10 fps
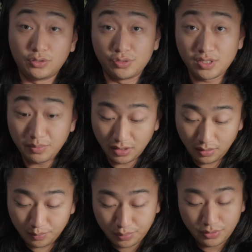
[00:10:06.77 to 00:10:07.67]
to sum it
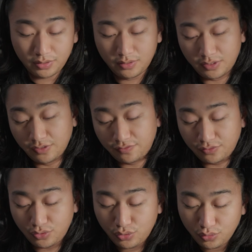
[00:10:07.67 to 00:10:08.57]
up, if
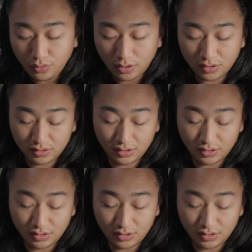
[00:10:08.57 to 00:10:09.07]
you are